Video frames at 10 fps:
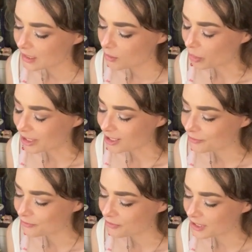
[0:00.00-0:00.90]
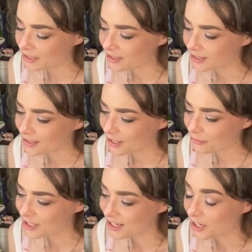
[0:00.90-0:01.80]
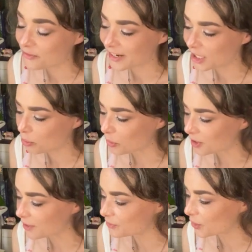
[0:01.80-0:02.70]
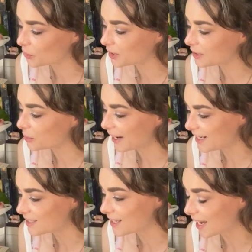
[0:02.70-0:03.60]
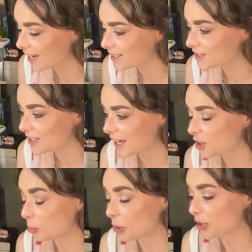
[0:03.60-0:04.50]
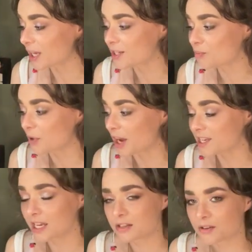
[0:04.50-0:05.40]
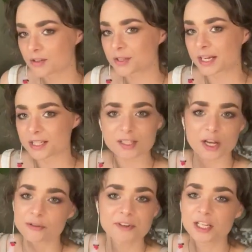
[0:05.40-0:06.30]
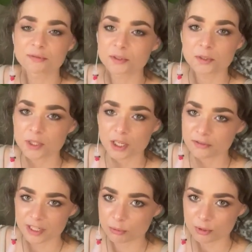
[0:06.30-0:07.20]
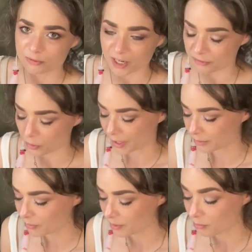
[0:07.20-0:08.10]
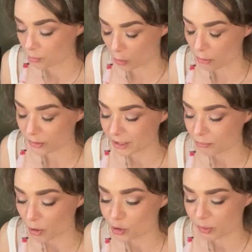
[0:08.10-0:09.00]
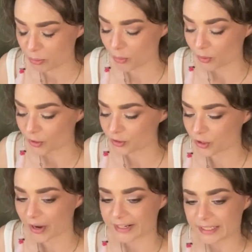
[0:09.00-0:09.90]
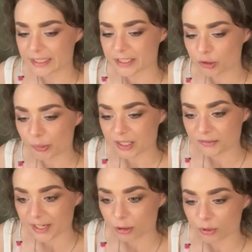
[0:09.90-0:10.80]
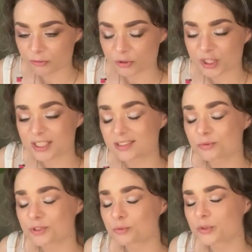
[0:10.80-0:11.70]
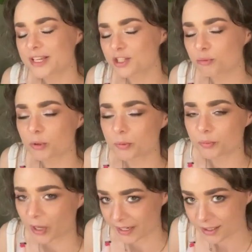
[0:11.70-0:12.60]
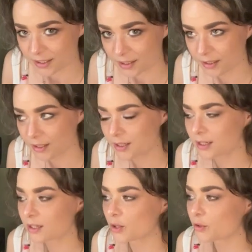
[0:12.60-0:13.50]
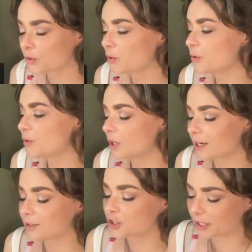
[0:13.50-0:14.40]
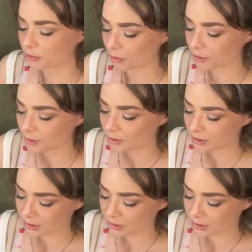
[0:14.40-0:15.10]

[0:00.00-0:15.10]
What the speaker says: But if it's not available, if the only way to get the book is Kindle, then it's not available for everyone. Probably most people. So I need it to be available for a reasonable price through a general